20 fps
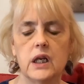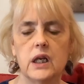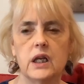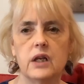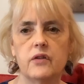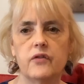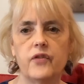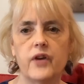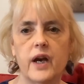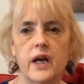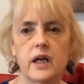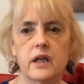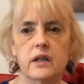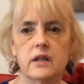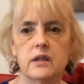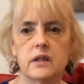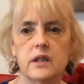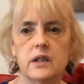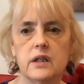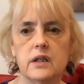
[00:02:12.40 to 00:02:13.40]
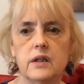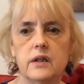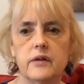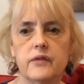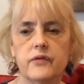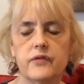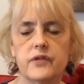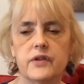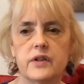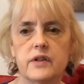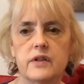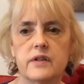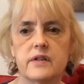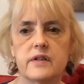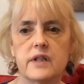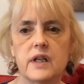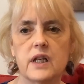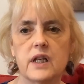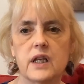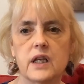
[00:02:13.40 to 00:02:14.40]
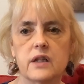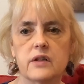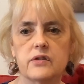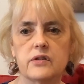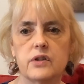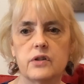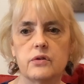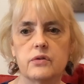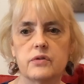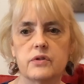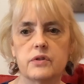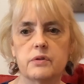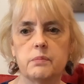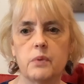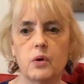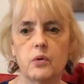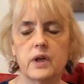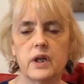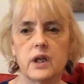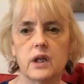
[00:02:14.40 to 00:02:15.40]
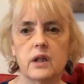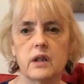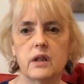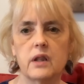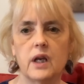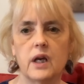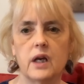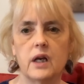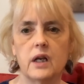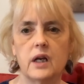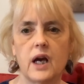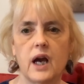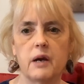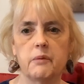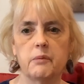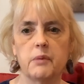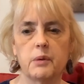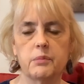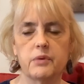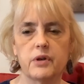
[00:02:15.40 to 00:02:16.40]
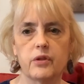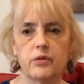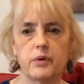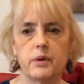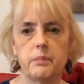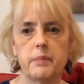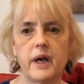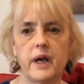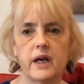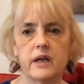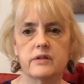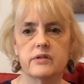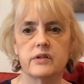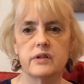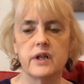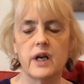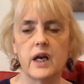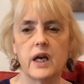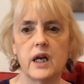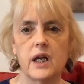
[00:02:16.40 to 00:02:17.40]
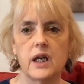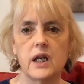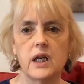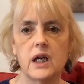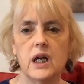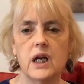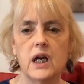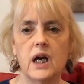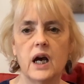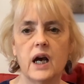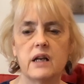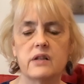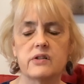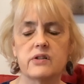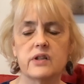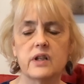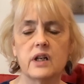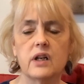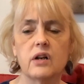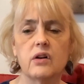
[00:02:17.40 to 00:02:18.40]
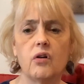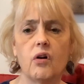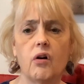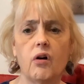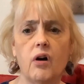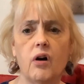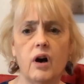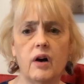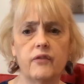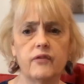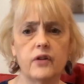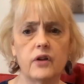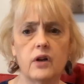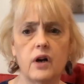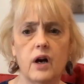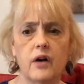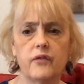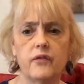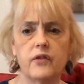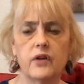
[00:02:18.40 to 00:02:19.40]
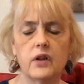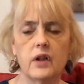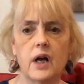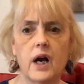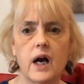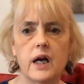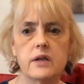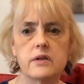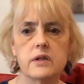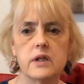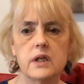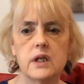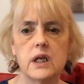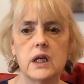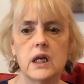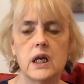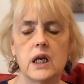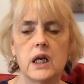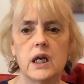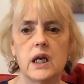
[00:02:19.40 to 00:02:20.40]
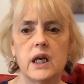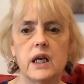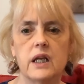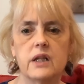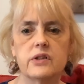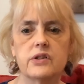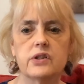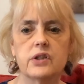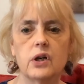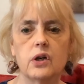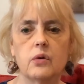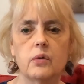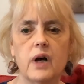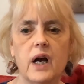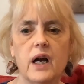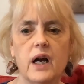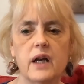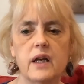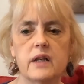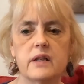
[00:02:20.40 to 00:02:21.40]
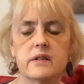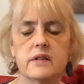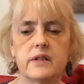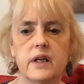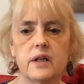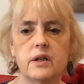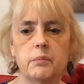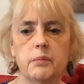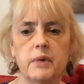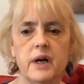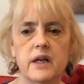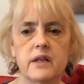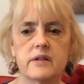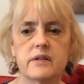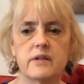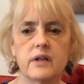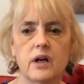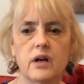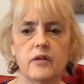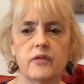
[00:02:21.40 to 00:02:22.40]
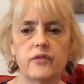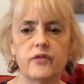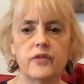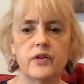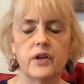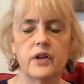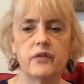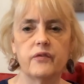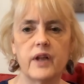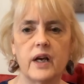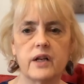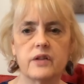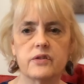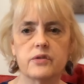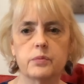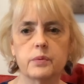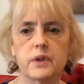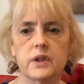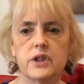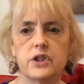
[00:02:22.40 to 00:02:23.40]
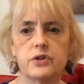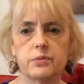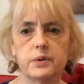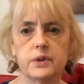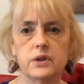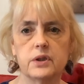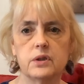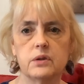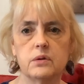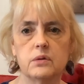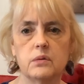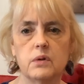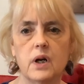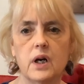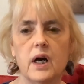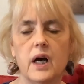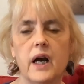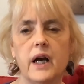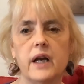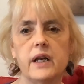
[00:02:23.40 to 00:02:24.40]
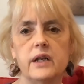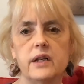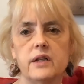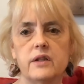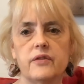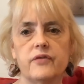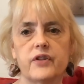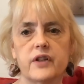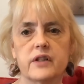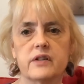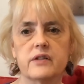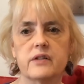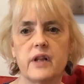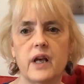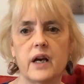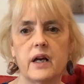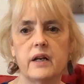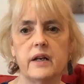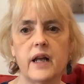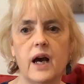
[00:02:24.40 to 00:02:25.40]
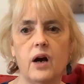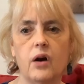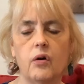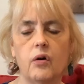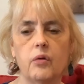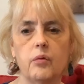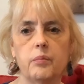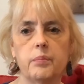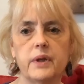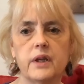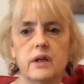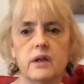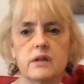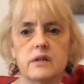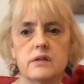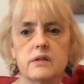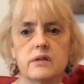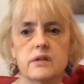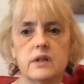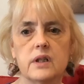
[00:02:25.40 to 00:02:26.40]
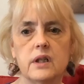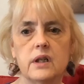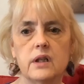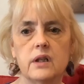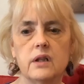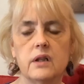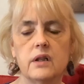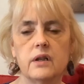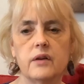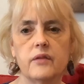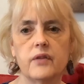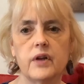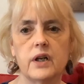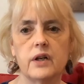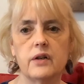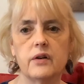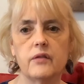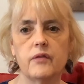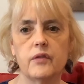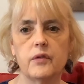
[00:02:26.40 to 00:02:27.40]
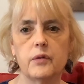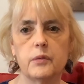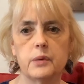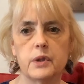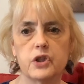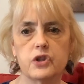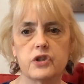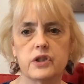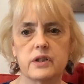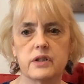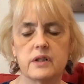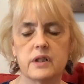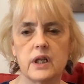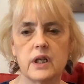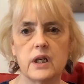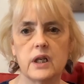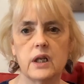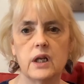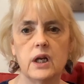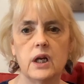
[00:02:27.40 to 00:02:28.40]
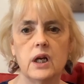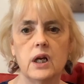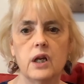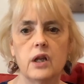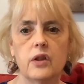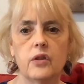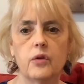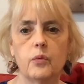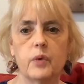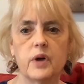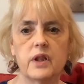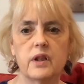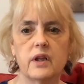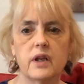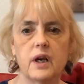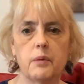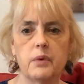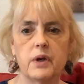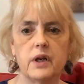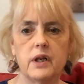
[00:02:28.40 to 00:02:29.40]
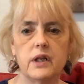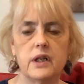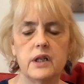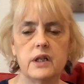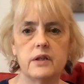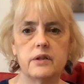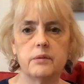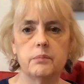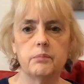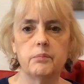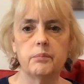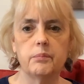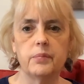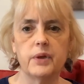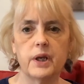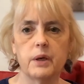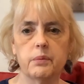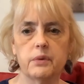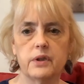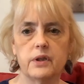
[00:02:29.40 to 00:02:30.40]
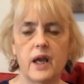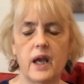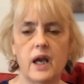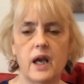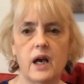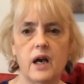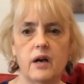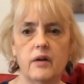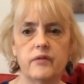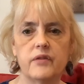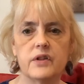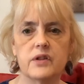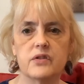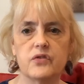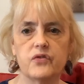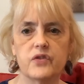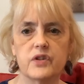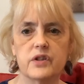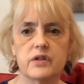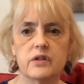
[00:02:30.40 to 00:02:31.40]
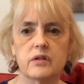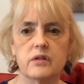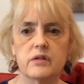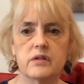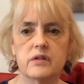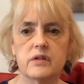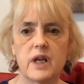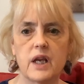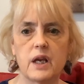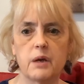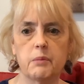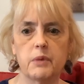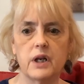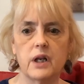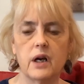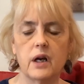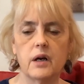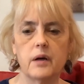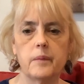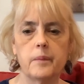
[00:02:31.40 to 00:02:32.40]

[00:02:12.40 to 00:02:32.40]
In fact, if sitting is the new smoking, then I'm up to 3 packs a day. I sit an awful lot. And so I said to myself, if that's really true, I need to fix that now, because in the event of an emergency, the one thing I'm going to need to be able to have is physical stamina.